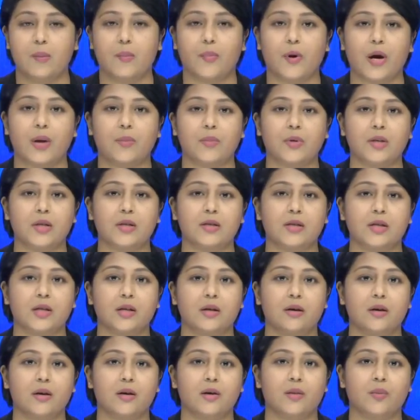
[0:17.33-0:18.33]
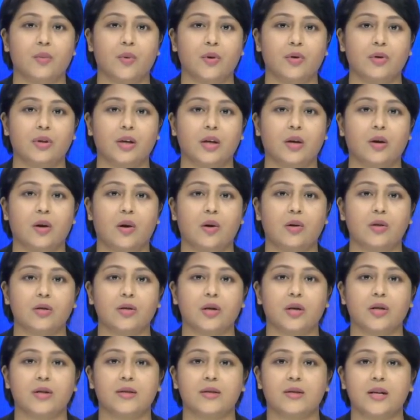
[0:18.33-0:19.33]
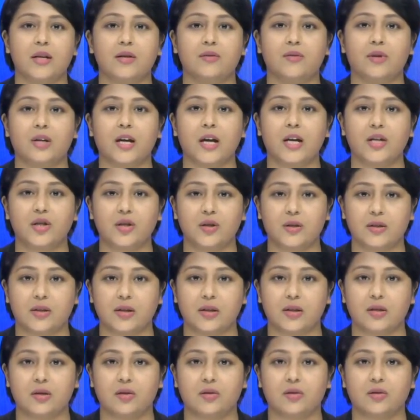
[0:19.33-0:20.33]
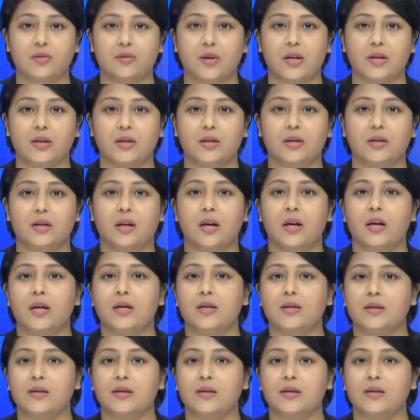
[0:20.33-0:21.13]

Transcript: Prime Minister Narendra Modi called on central agencies to strengthen